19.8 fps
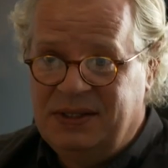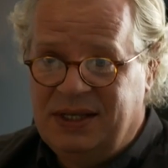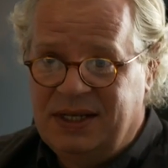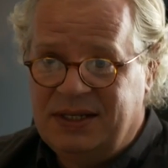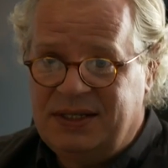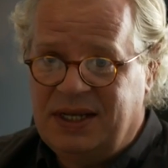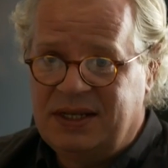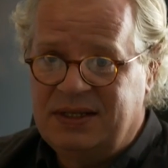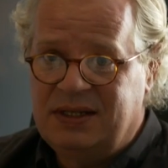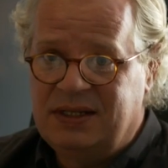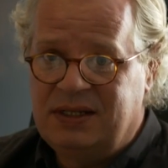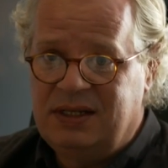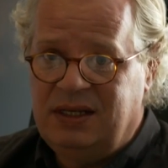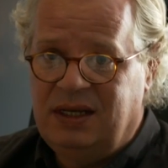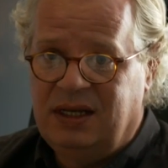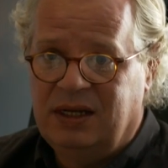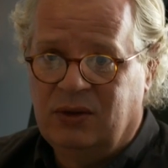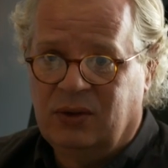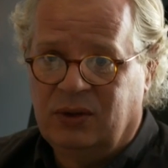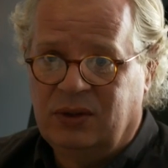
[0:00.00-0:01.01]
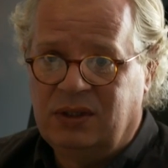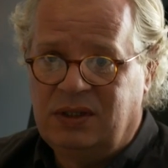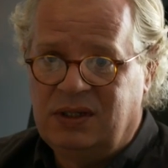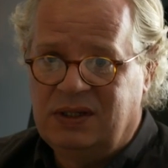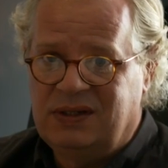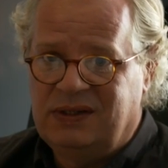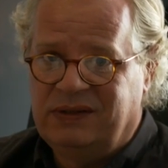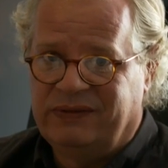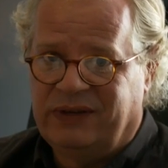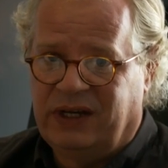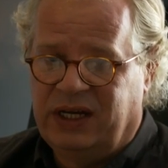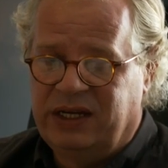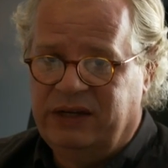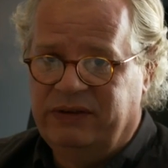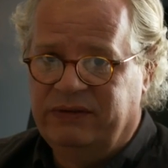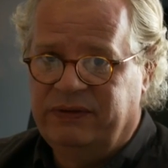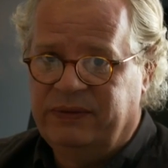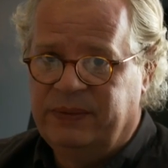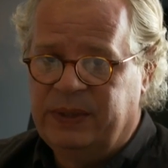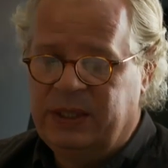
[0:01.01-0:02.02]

necessity in order to survive.